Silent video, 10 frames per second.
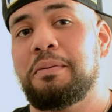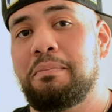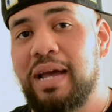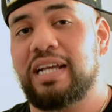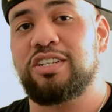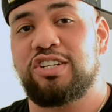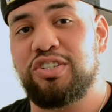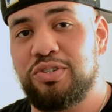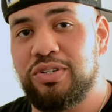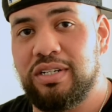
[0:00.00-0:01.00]
making
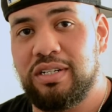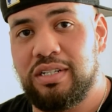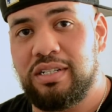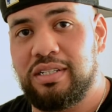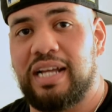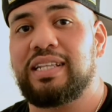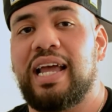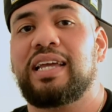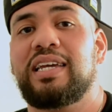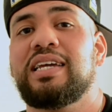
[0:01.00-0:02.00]
sure
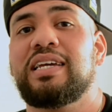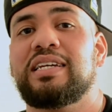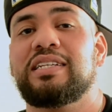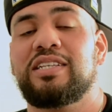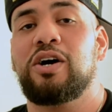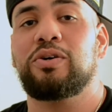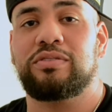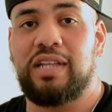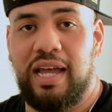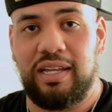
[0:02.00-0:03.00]
that kid knows
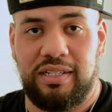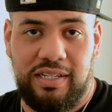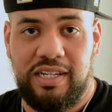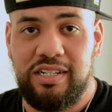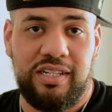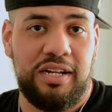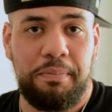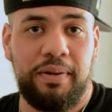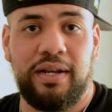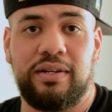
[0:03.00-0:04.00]
that each of their
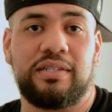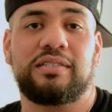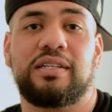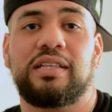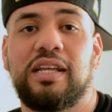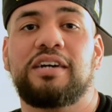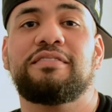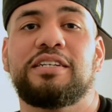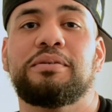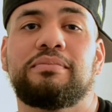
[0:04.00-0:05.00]
parents
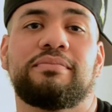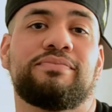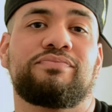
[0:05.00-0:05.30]
love them